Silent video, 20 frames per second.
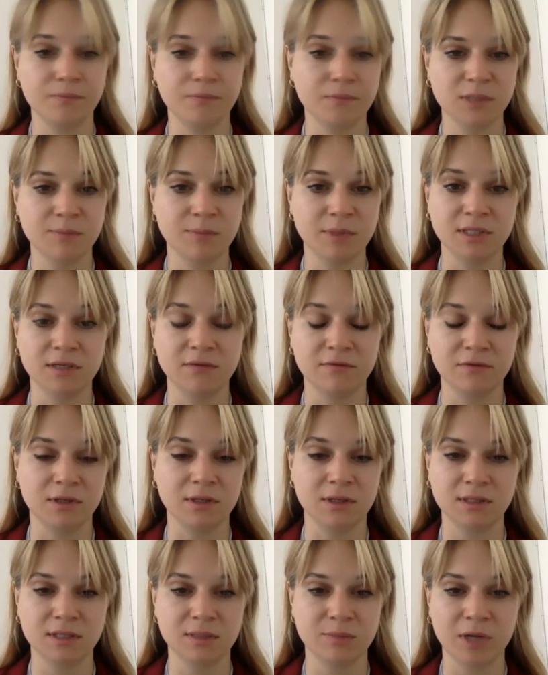specifically
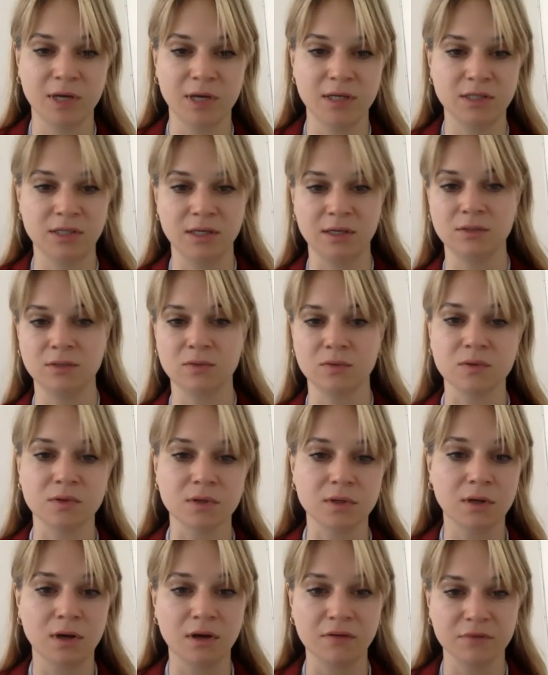in supply chains, or
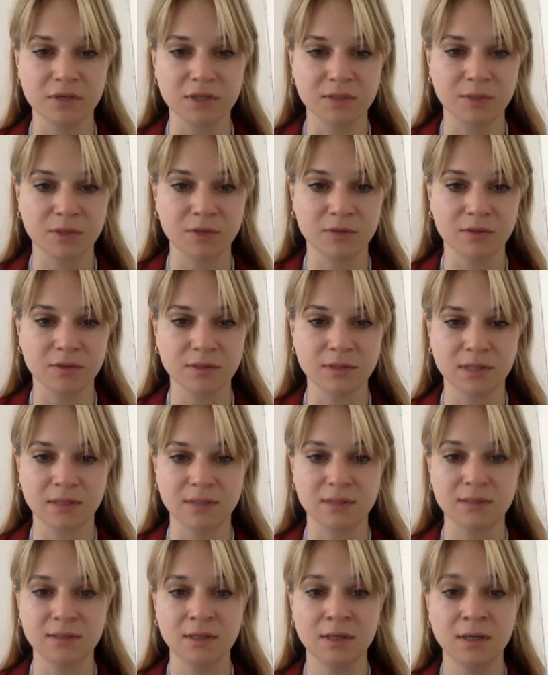conflict minerals.
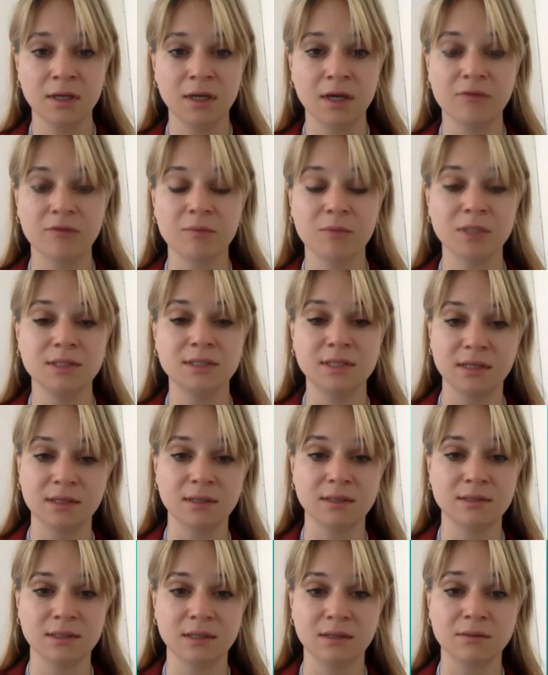That's government
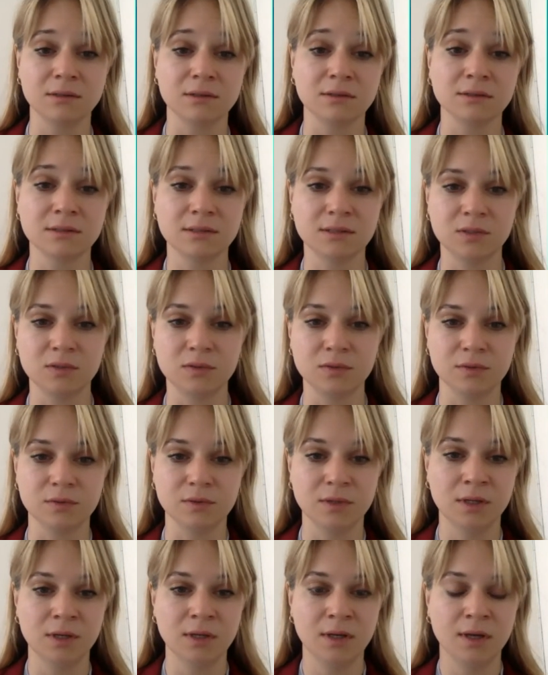sending signals to
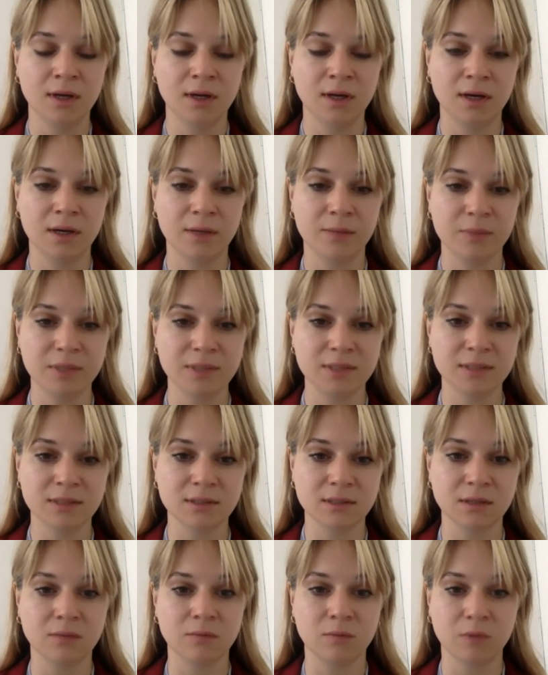business
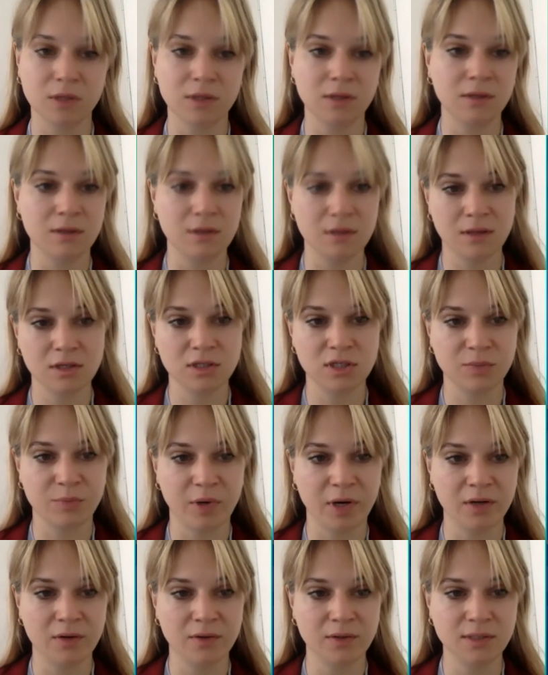on what they think they should
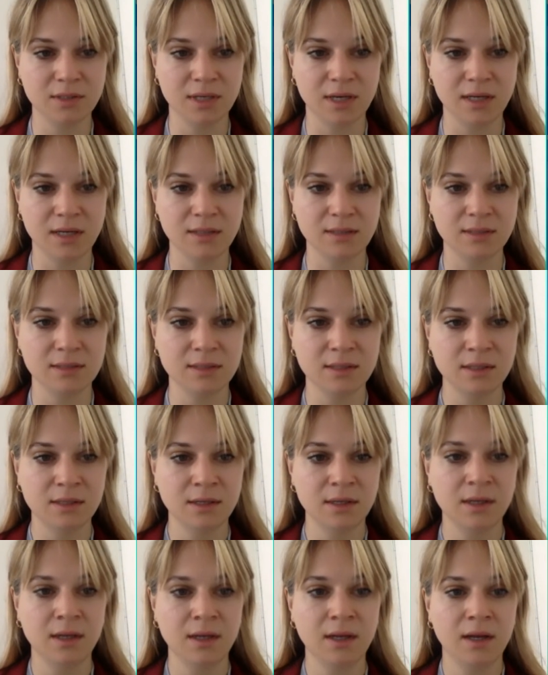prioritize.
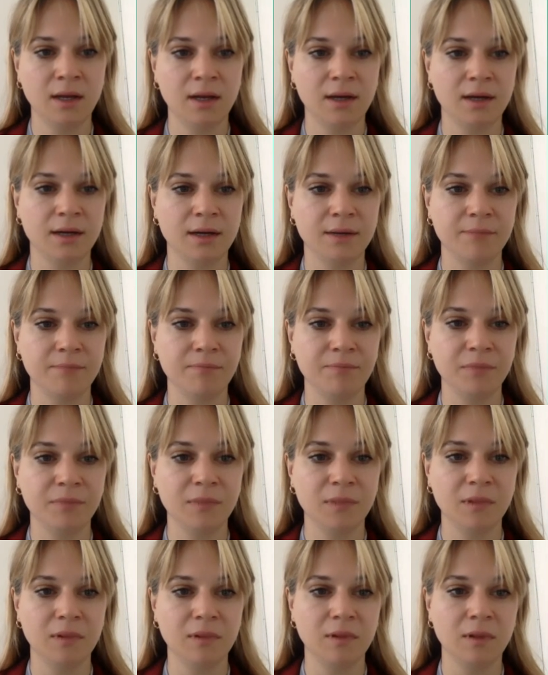
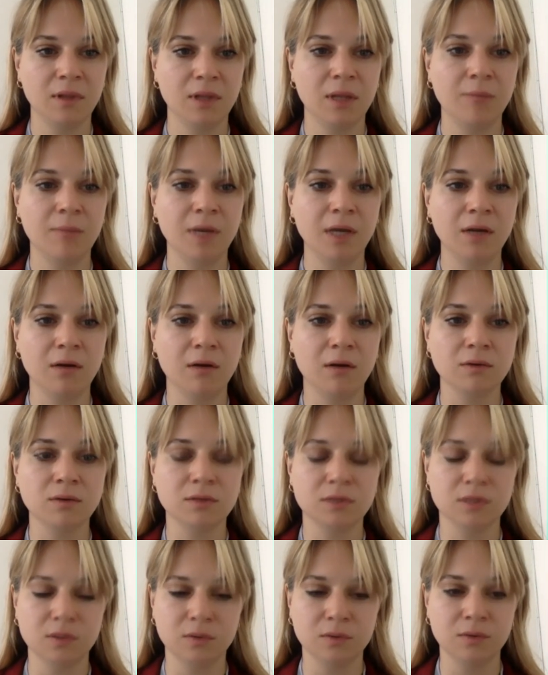They might
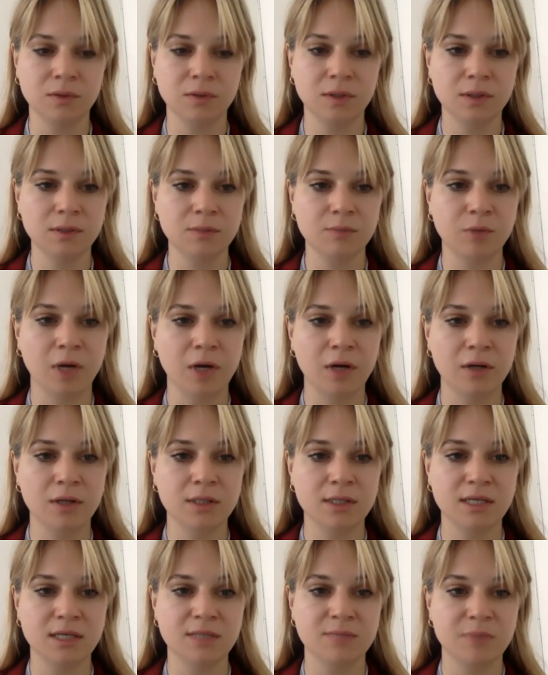also
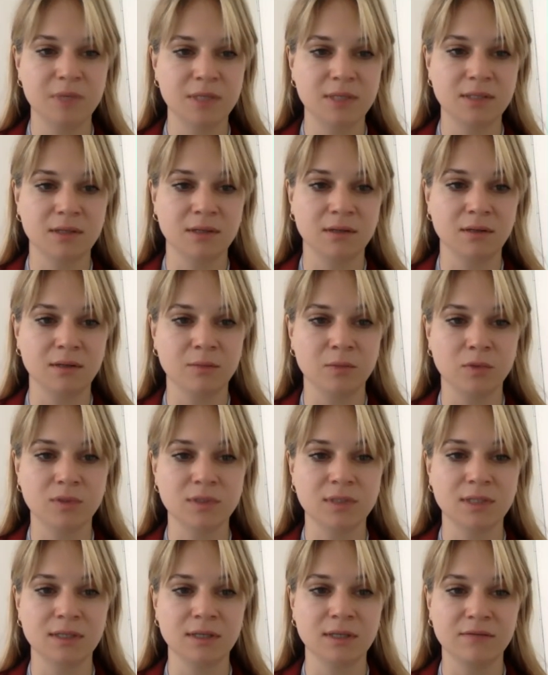prioritize based on their most
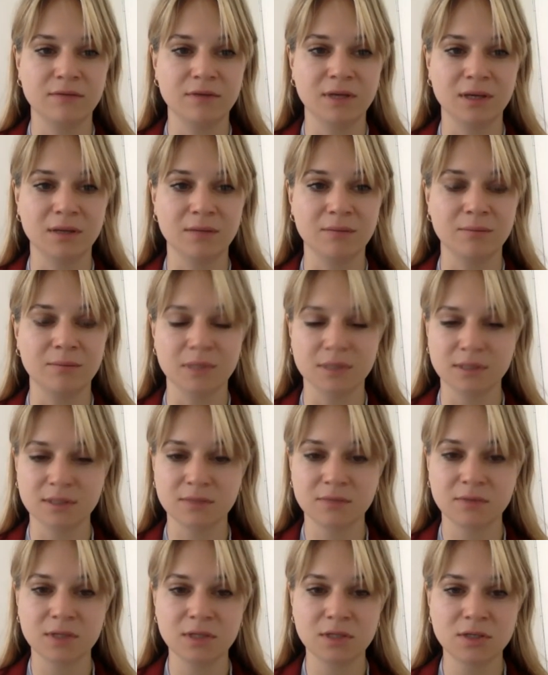significant business
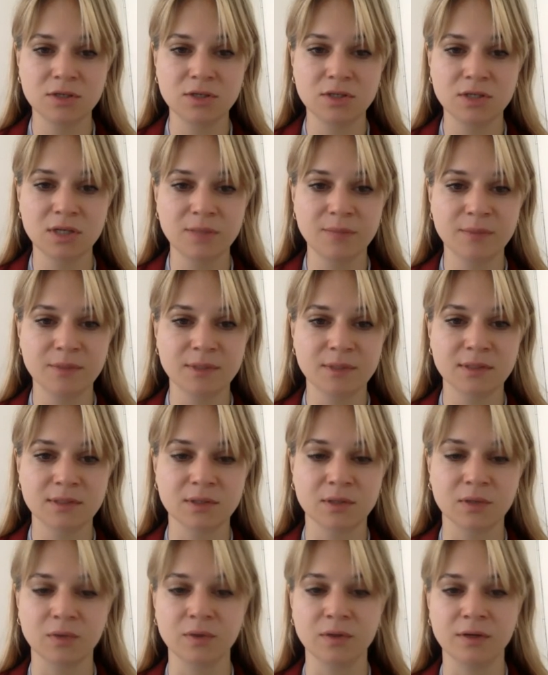relationships.
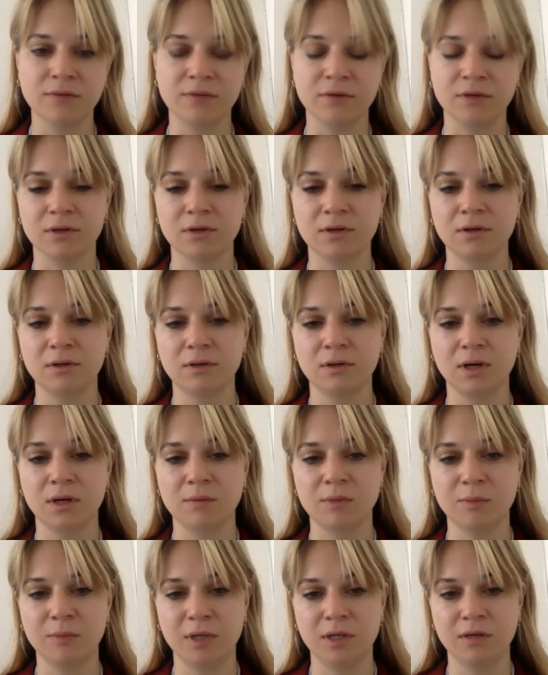So if you're a
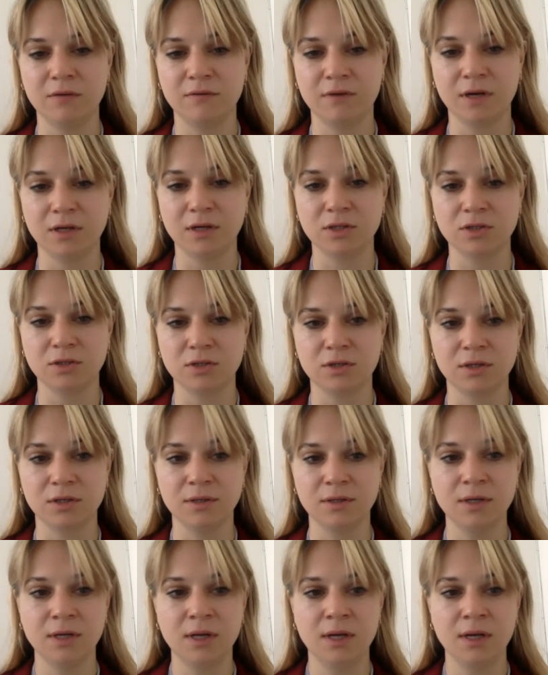garment manufacturer,